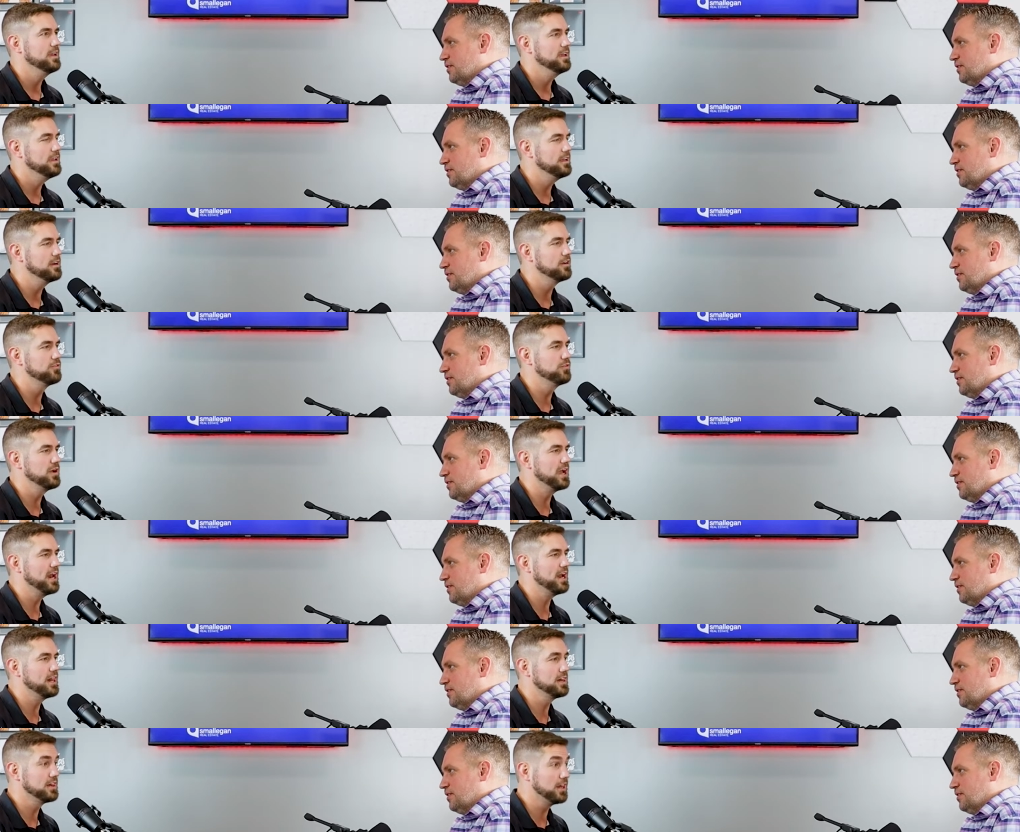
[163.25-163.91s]
Speaker 1: you know, if we
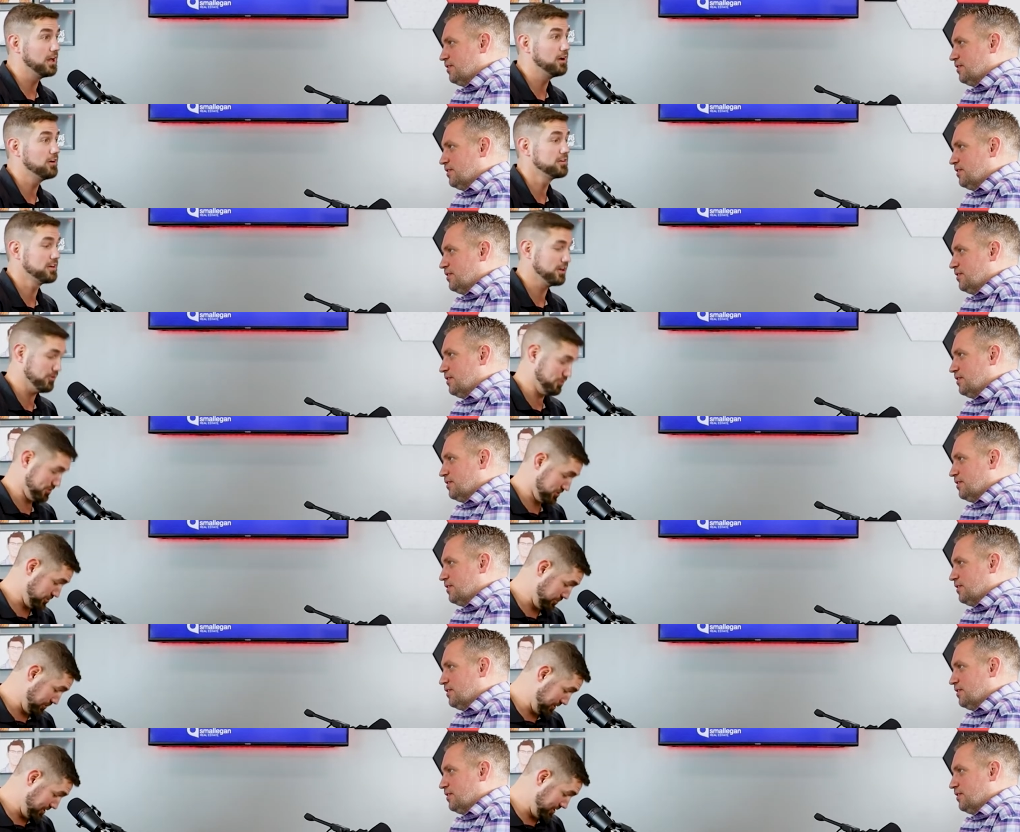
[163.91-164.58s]
got a logo,
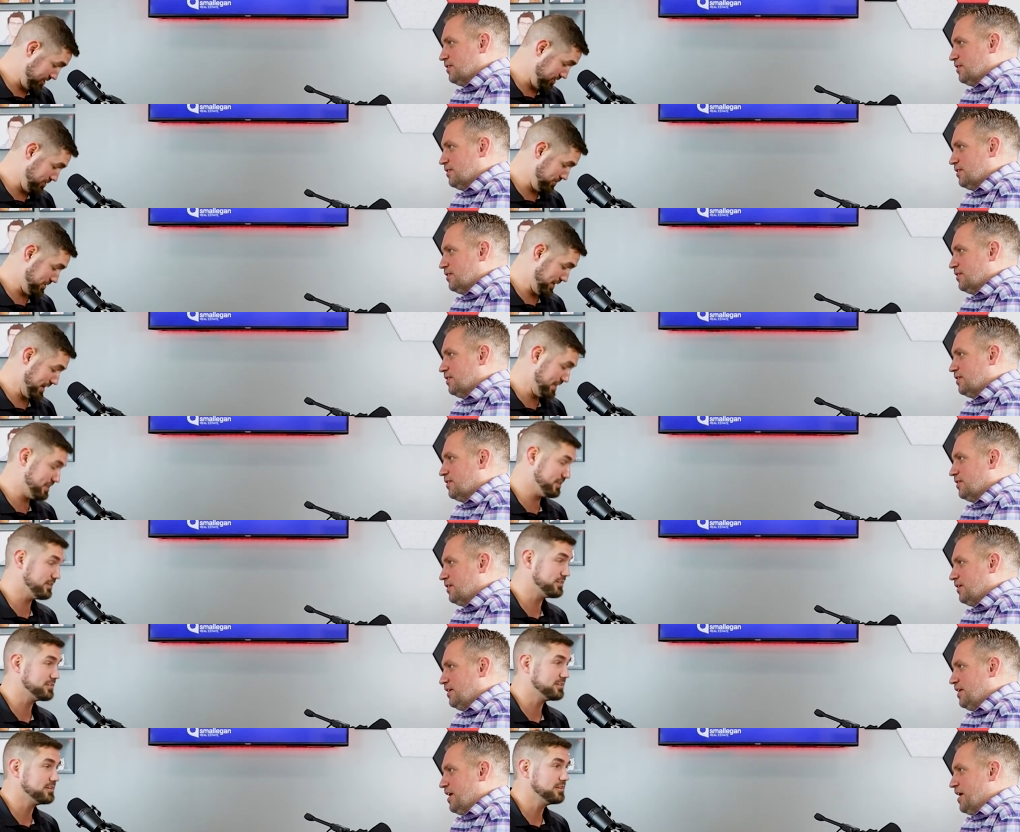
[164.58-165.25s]
which we do, we got a
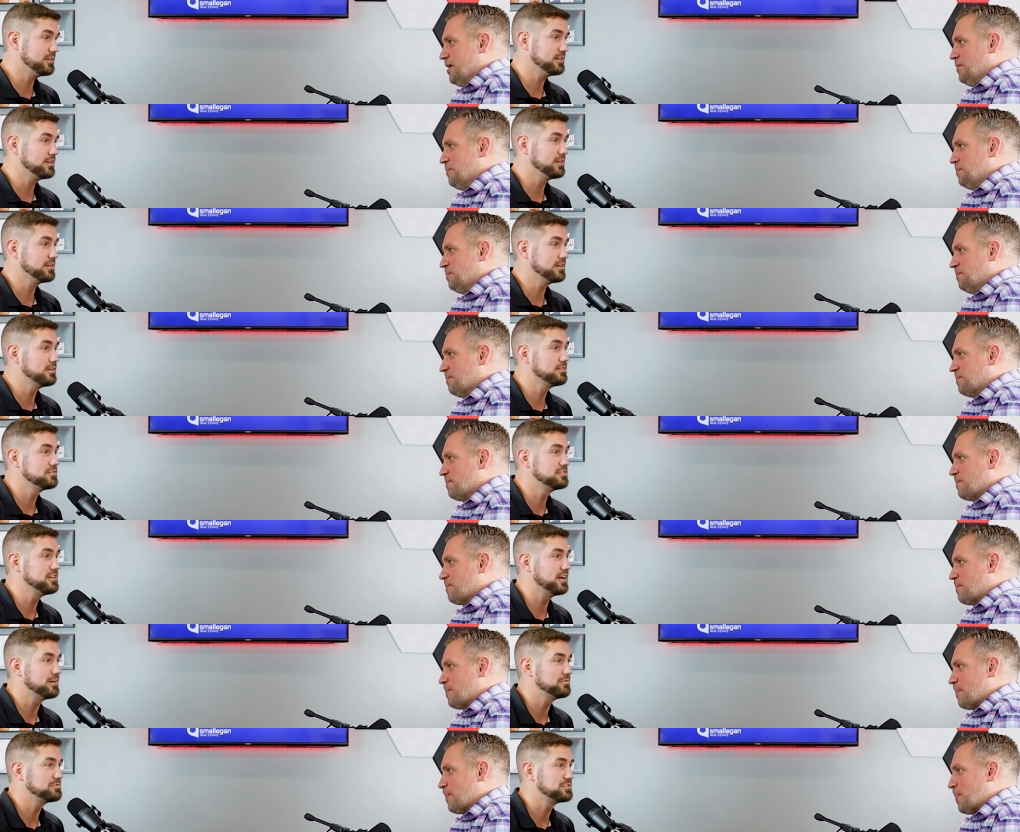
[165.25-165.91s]
little, yep. little
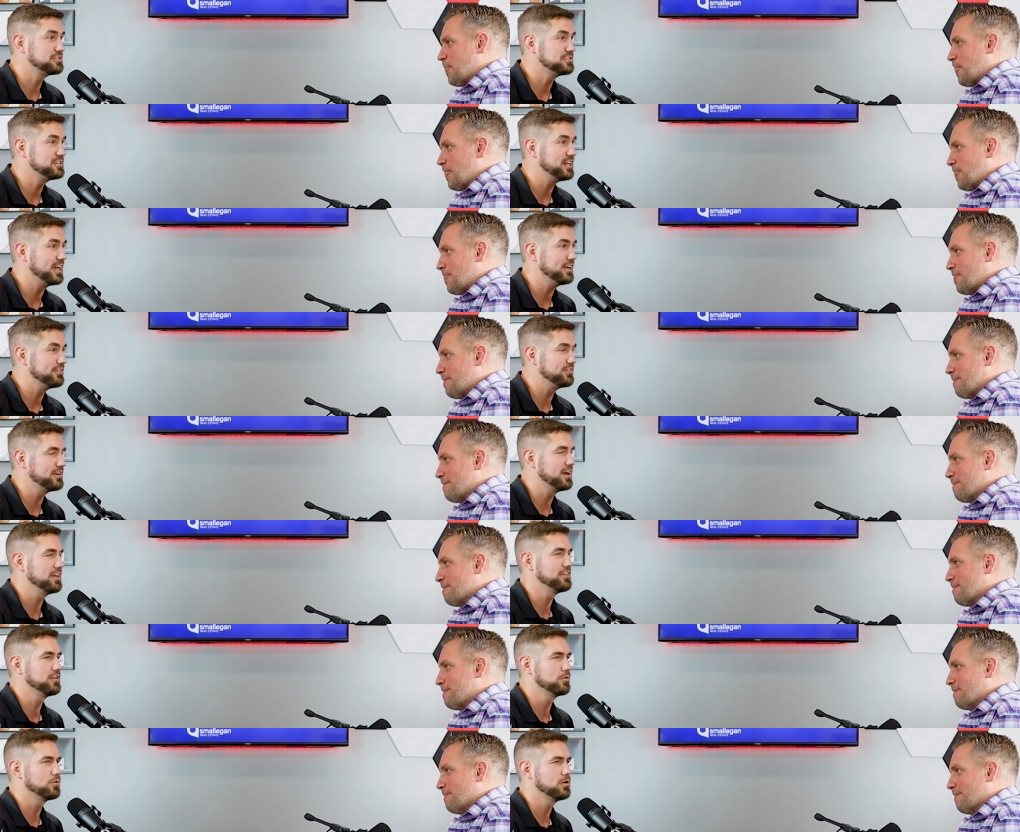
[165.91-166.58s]
dumpster dive
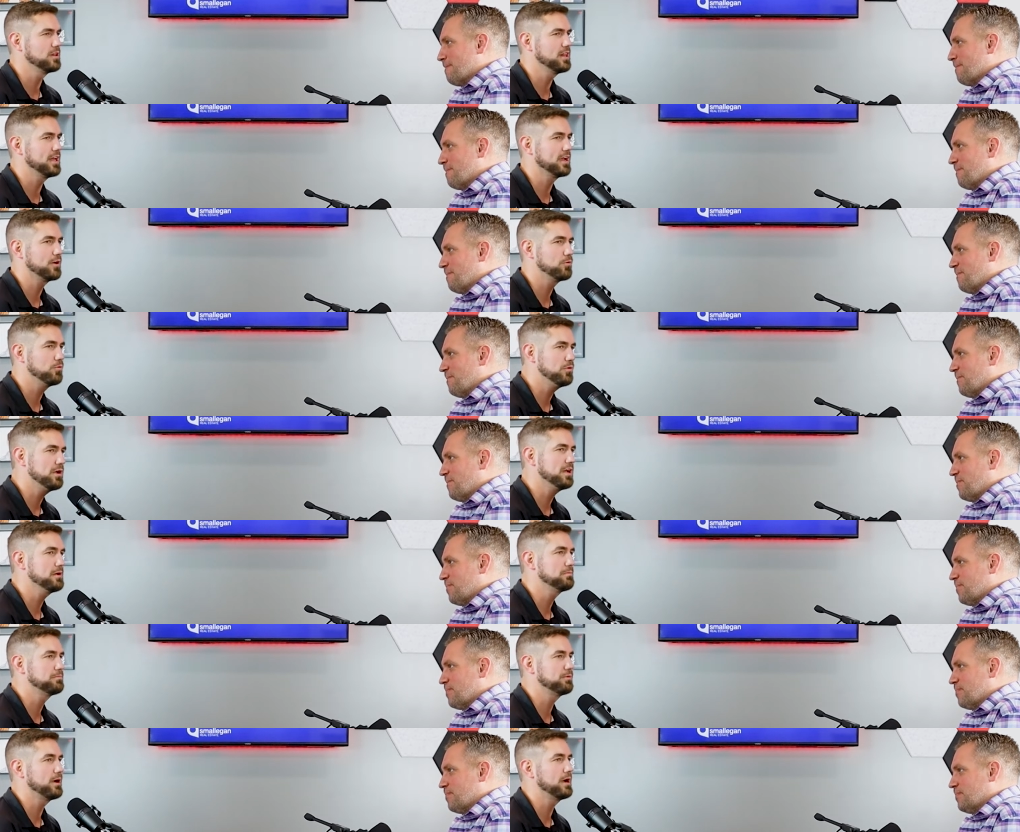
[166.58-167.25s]
around there. We're like, we
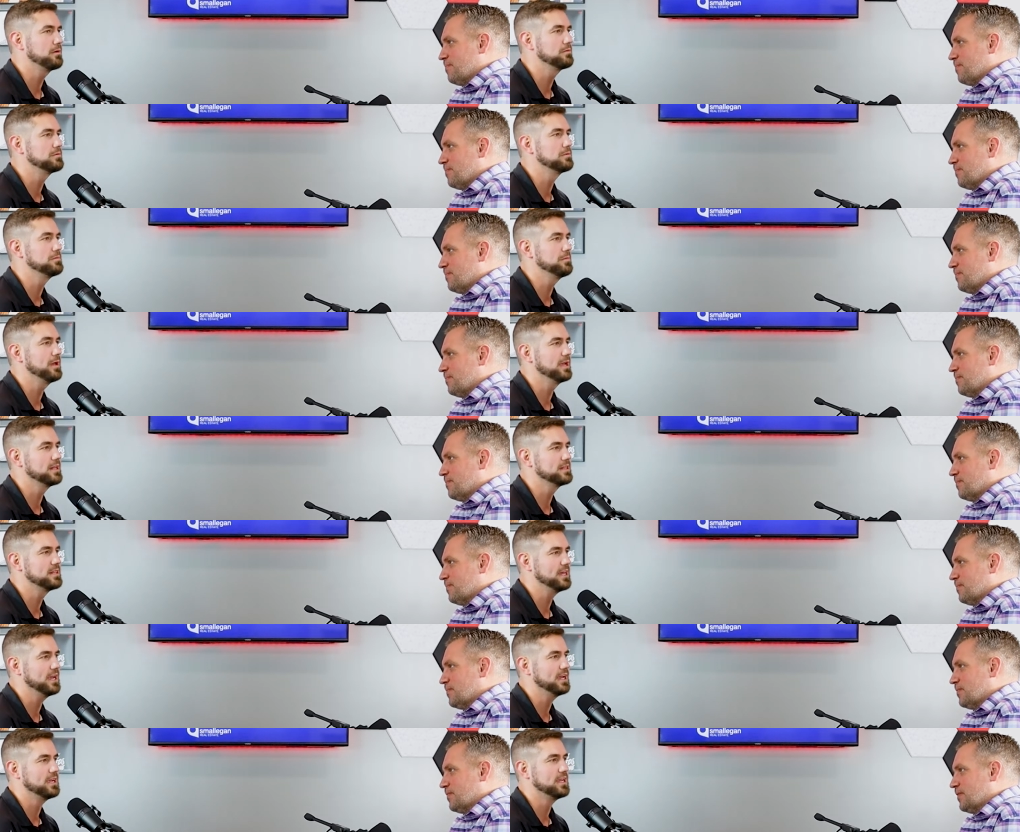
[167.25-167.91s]
could probably
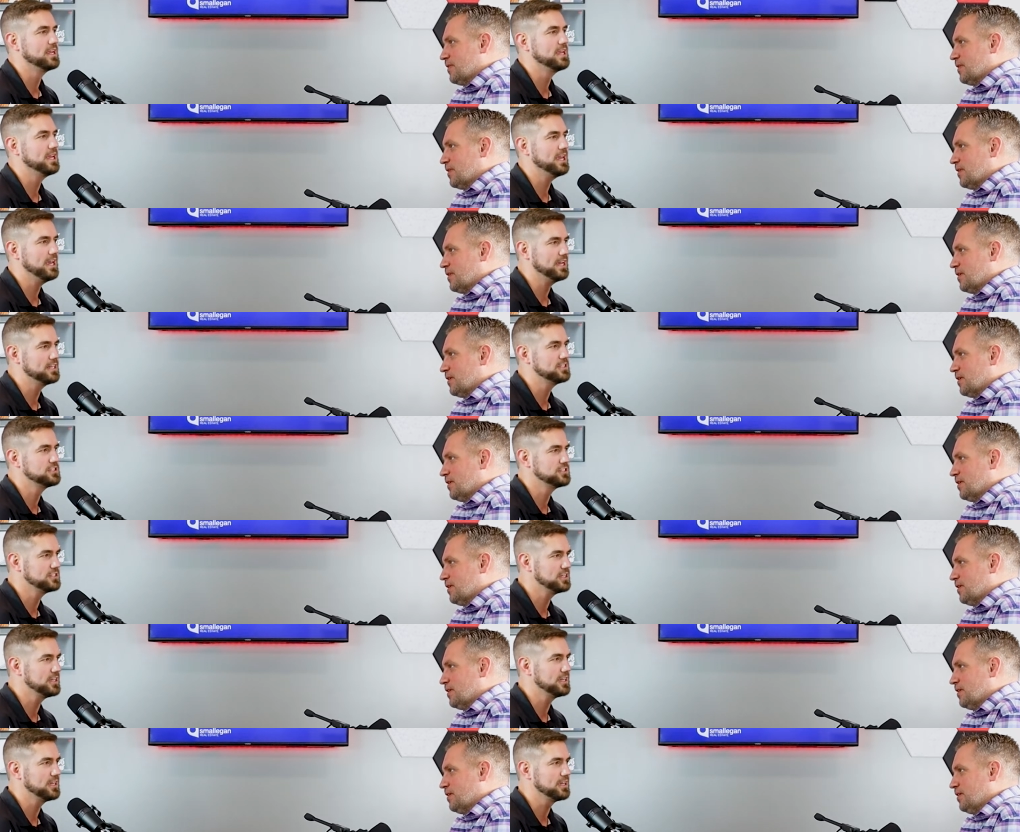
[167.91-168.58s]
make that
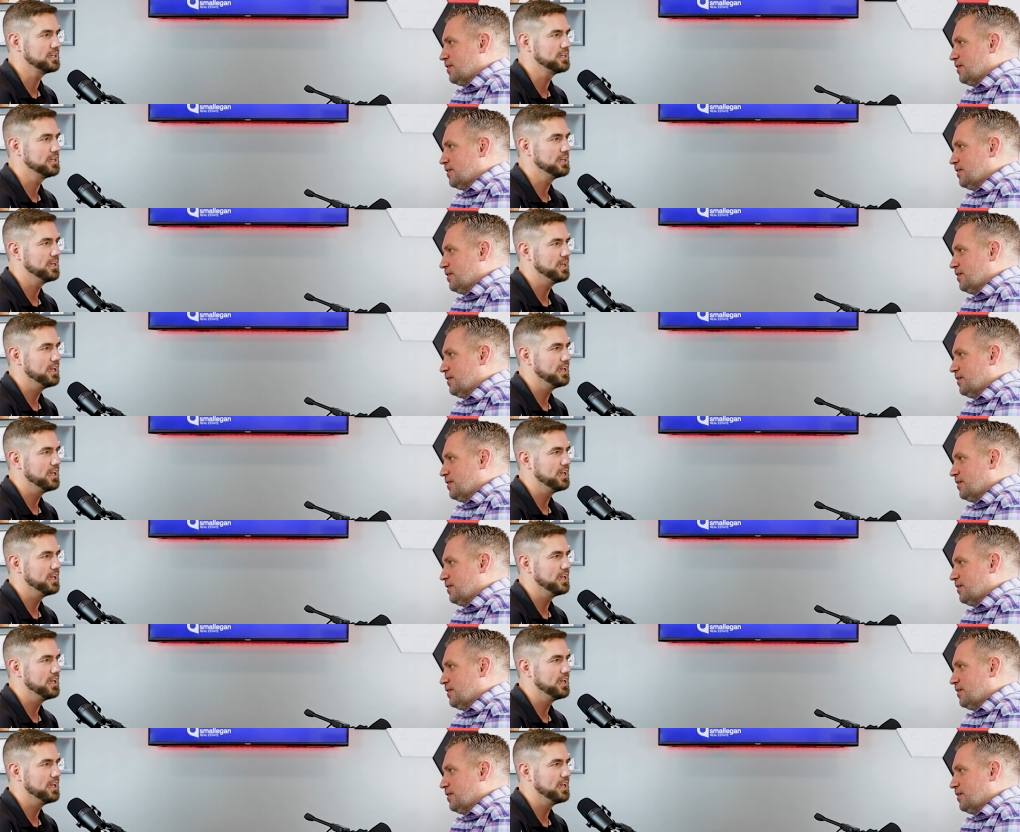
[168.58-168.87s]
catchy,